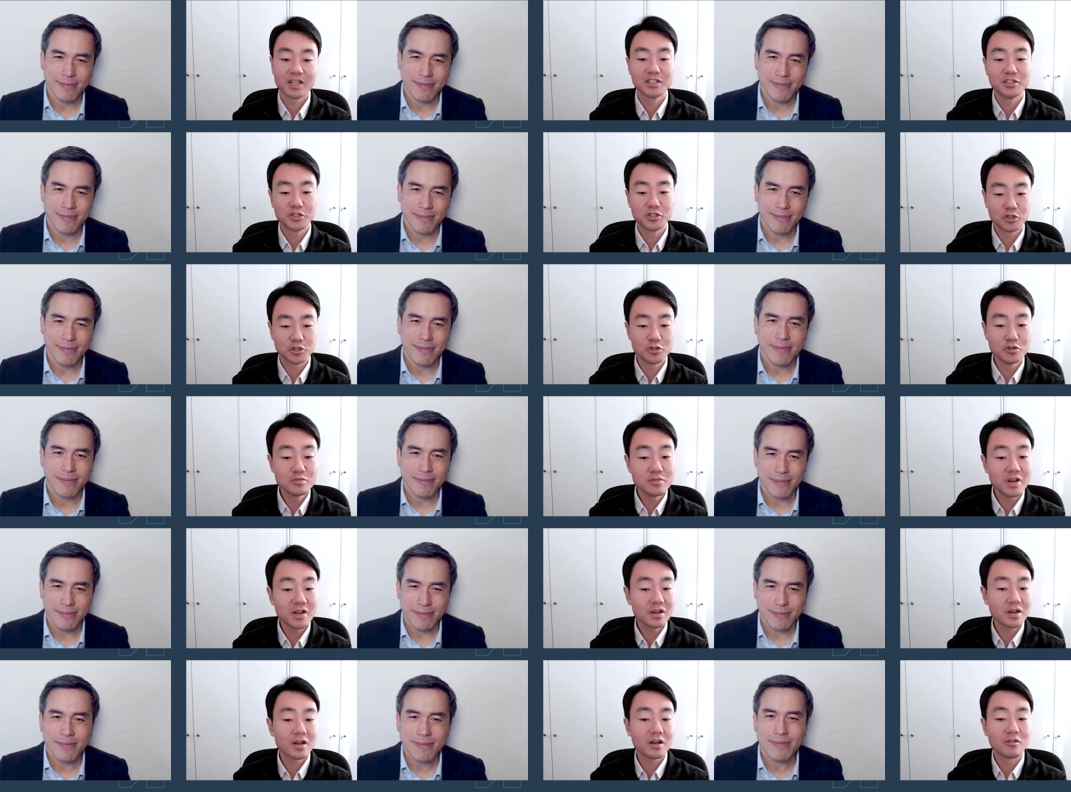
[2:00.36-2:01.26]

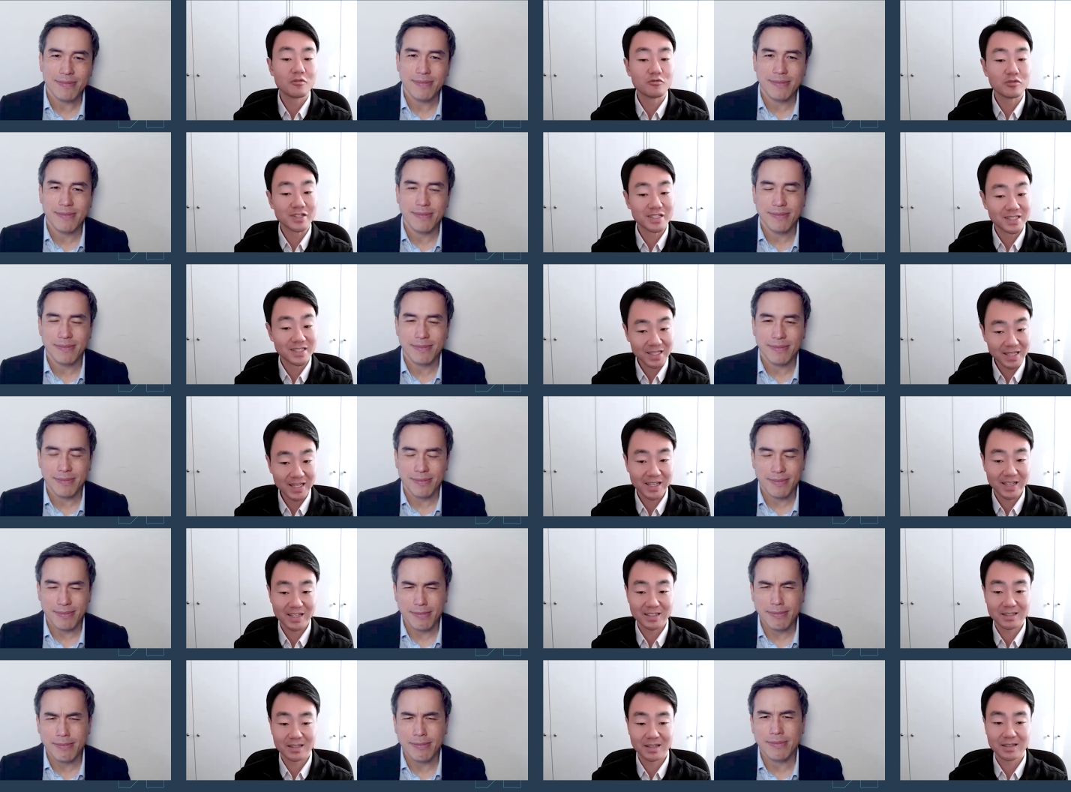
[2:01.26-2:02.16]
Speaker 1: consumer
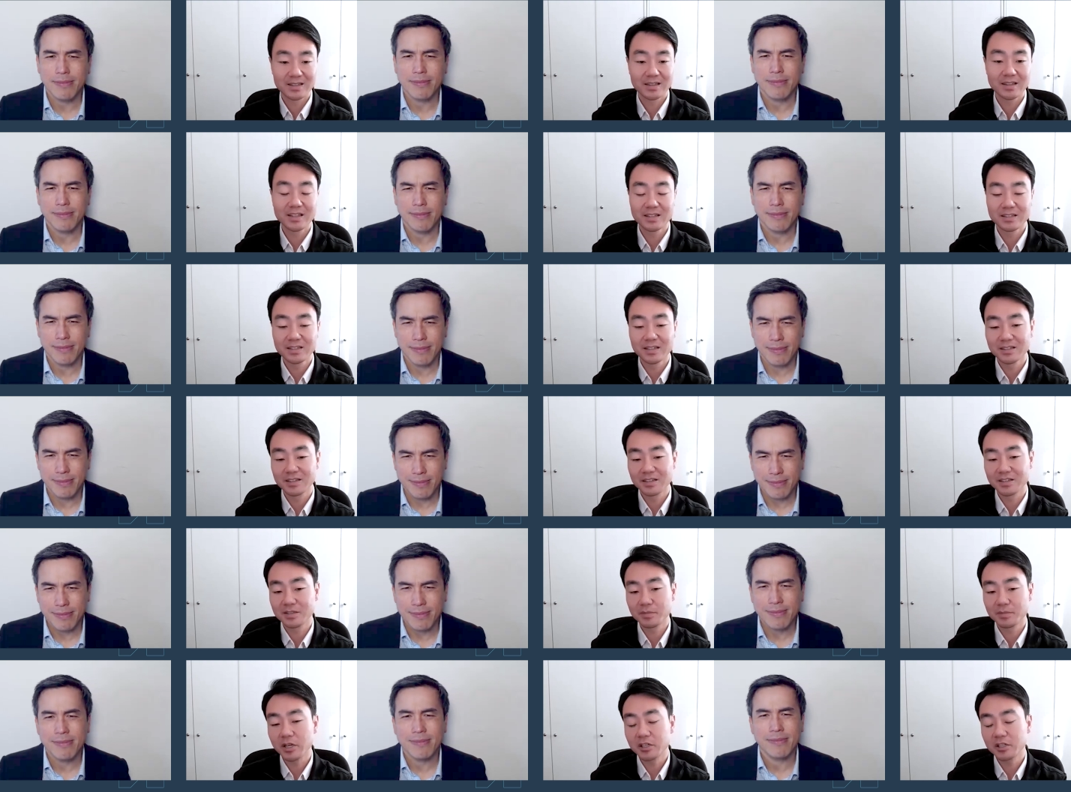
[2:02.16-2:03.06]
resilience, and this is
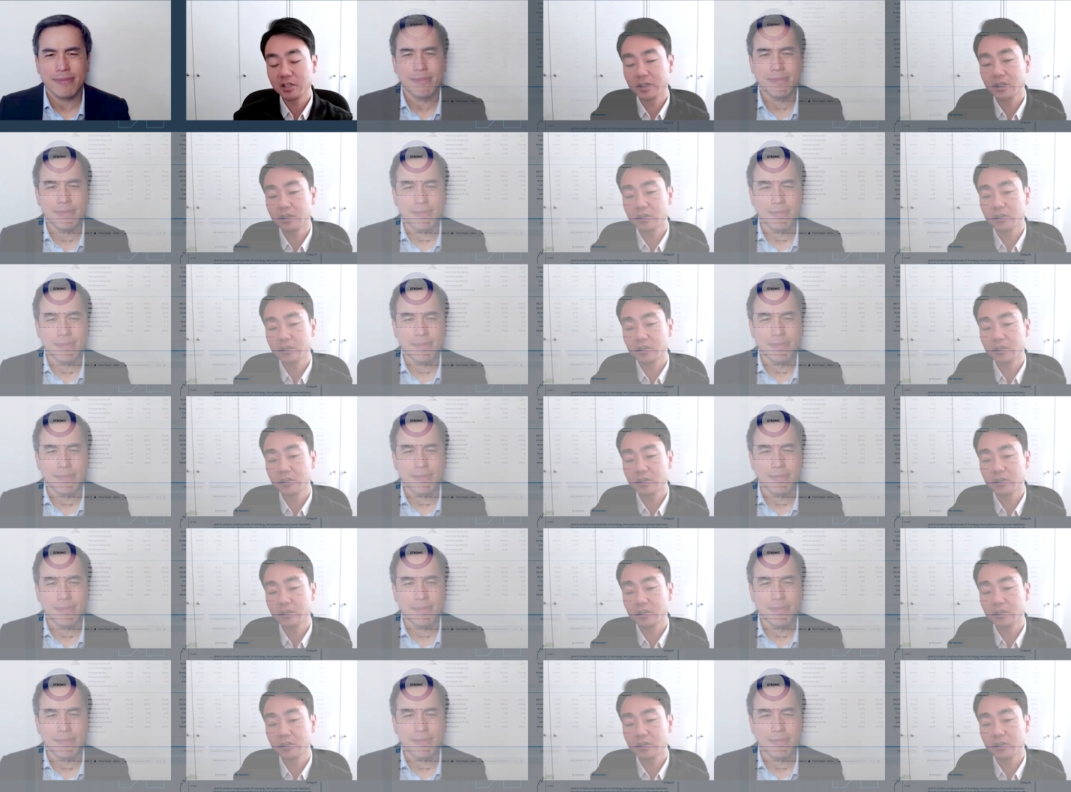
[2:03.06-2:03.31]
especially